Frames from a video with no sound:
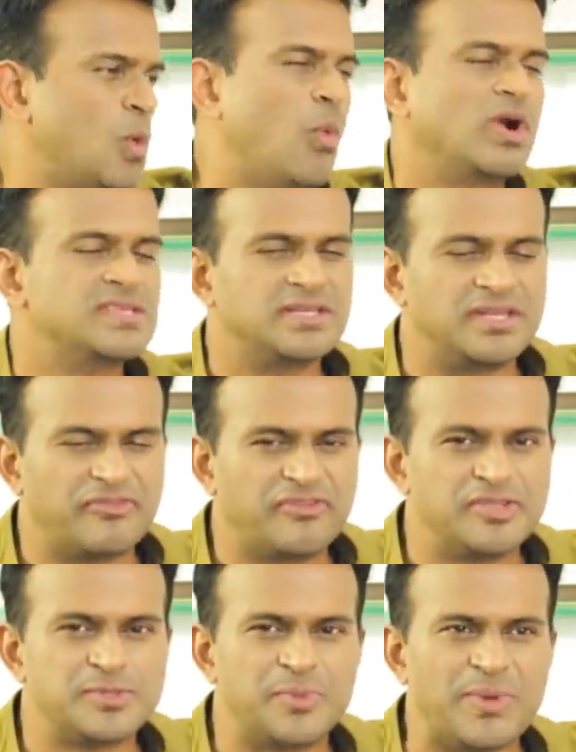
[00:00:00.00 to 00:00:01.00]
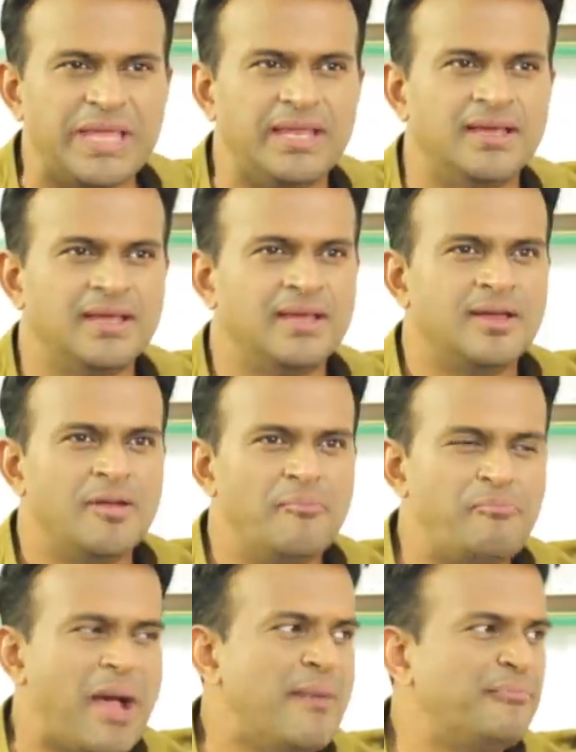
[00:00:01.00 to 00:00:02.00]
What is the difference between
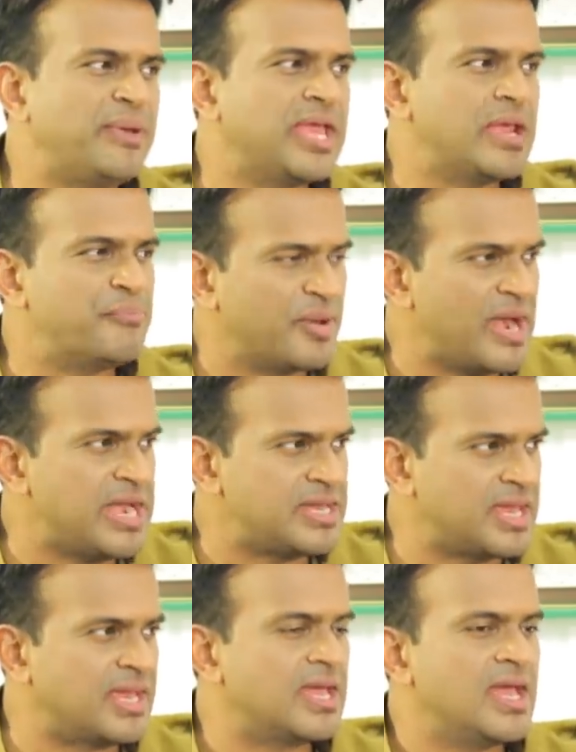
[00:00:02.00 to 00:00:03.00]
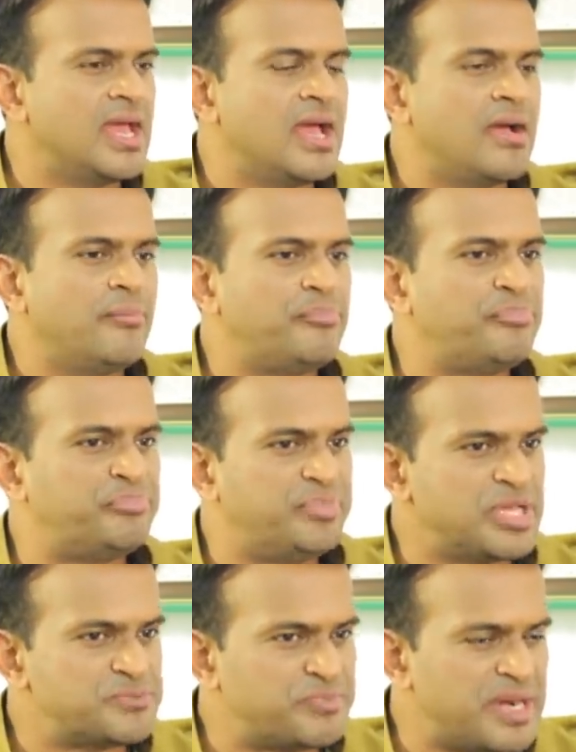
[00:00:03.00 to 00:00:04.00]
pampering and parenting?
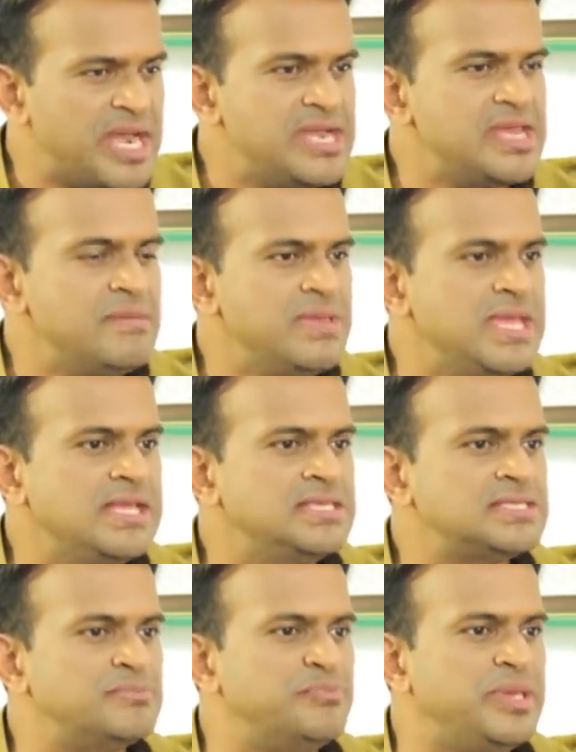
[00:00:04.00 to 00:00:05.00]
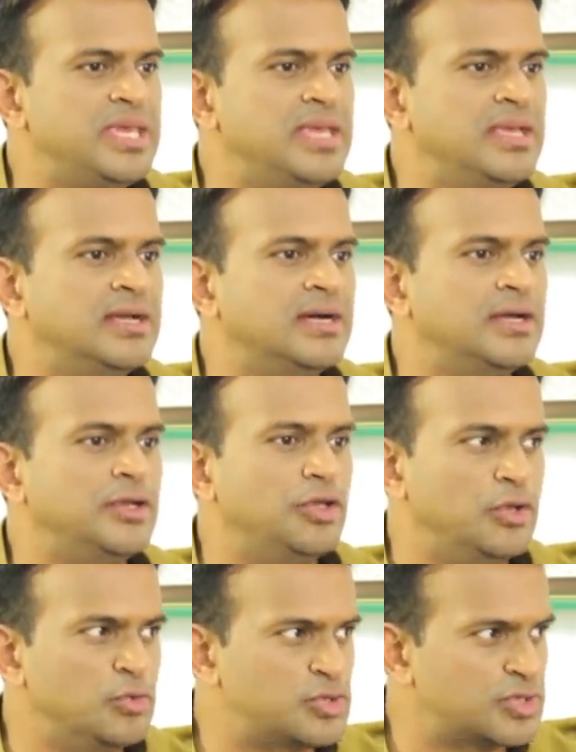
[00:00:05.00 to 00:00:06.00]
Does parenting means being
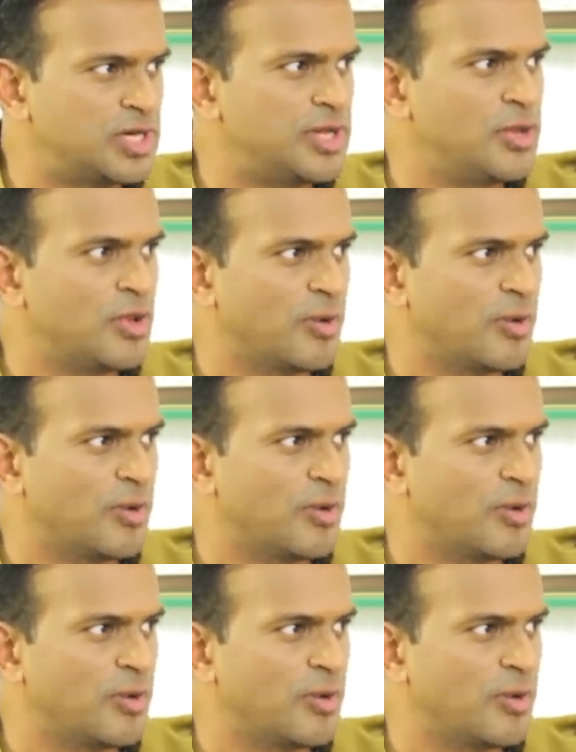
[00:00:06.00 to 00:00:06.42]
neutral in